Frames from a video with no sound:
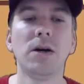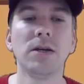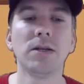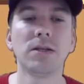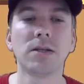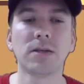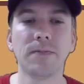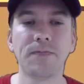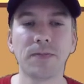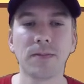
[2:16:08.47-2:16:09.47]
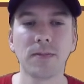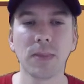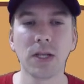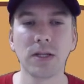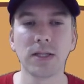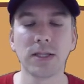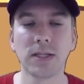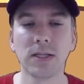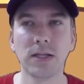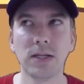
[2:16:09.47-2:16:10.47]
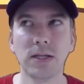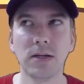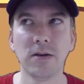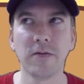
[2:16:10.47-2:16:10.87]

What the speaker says: it's, let's see,